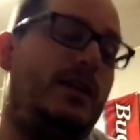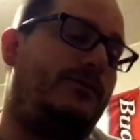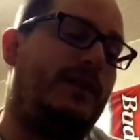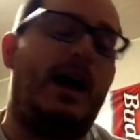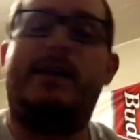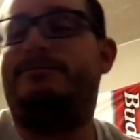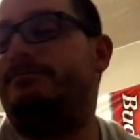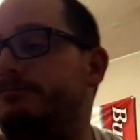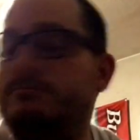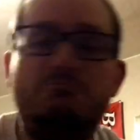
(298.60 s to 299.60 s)
If not,
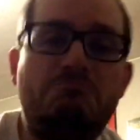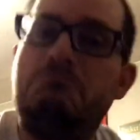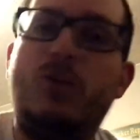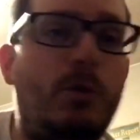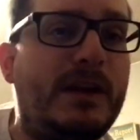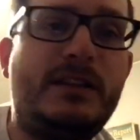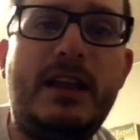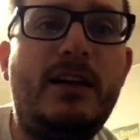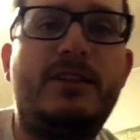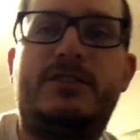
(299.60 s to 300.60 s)
no big
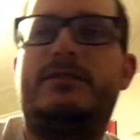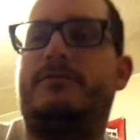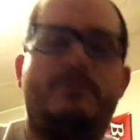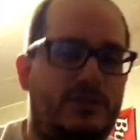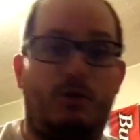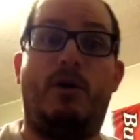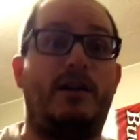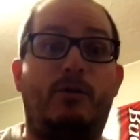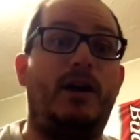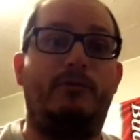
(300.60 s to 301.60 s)
deal. the
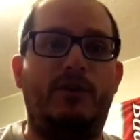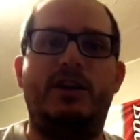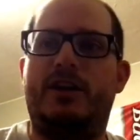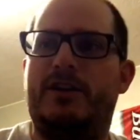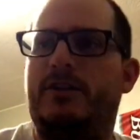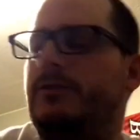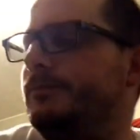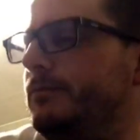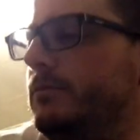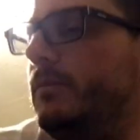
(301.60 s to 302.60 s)
101. What are you going to do?
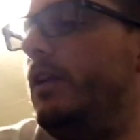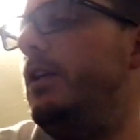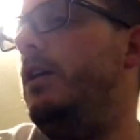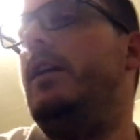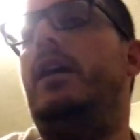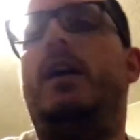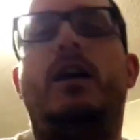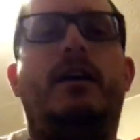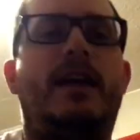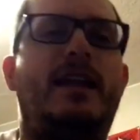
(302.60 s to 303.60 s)

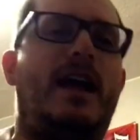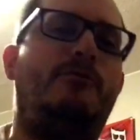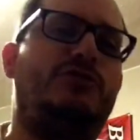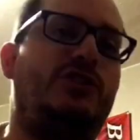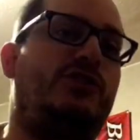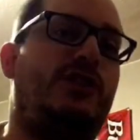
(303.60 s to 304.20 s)
And I was going to